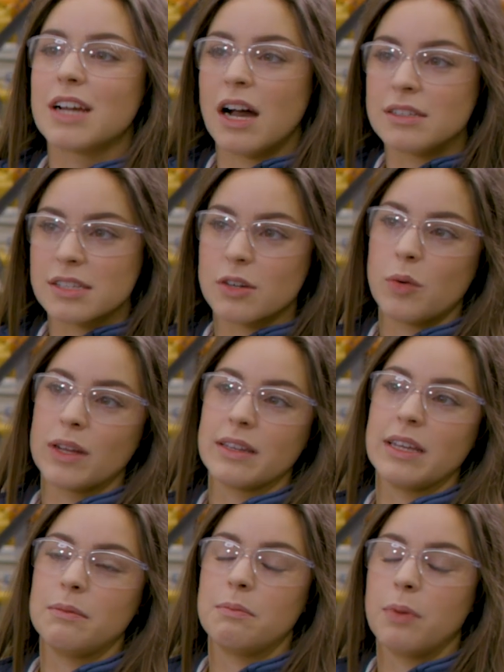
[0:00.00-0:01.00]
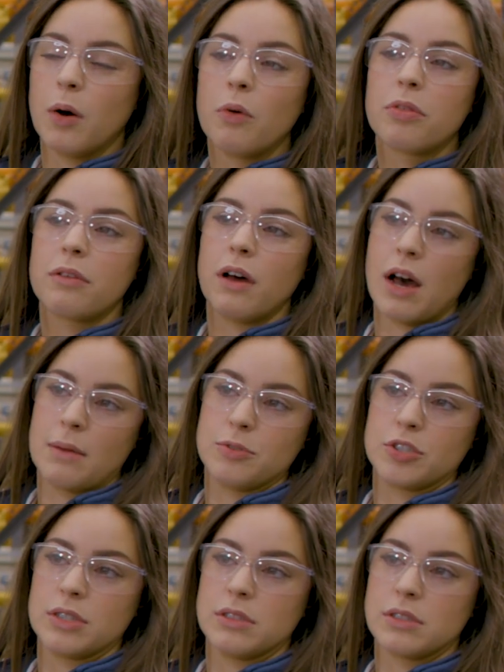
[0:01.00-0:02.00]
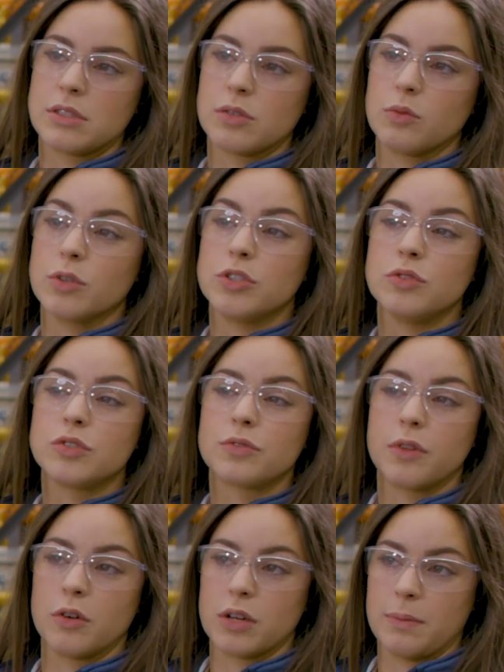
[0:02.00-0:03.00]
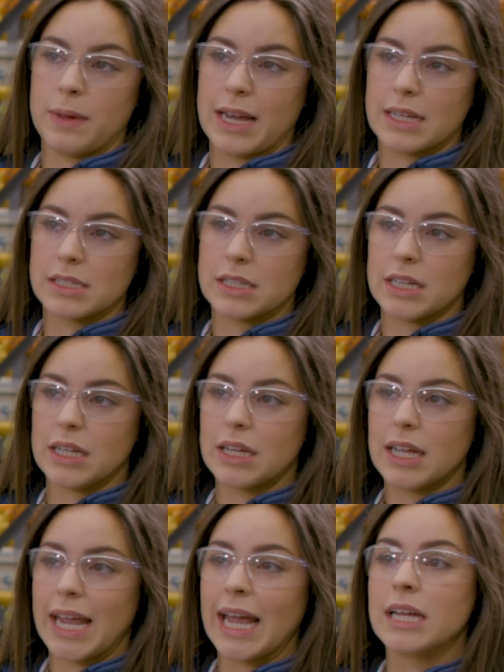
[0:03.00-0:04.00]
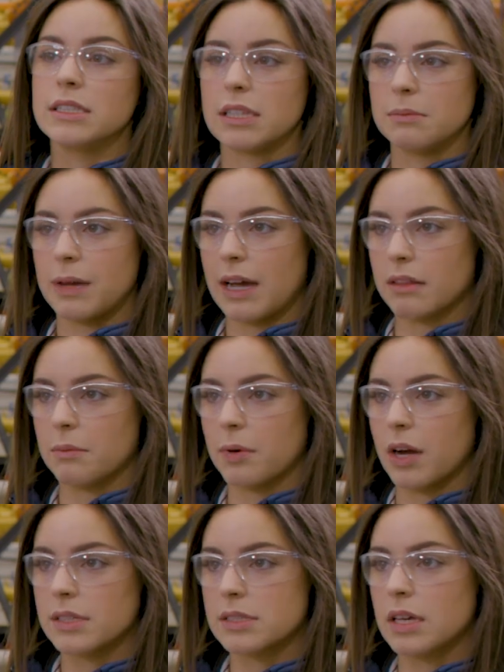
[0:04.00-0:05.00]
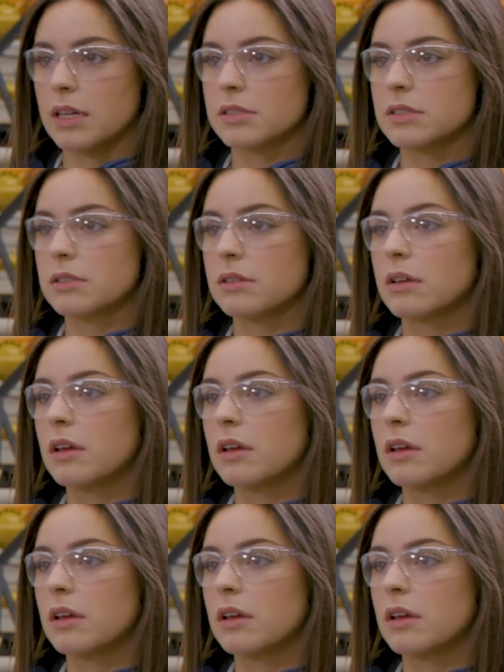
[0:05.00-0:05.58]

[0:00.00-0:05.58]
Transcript: consequently, both options reduce flow capacity and impact the process.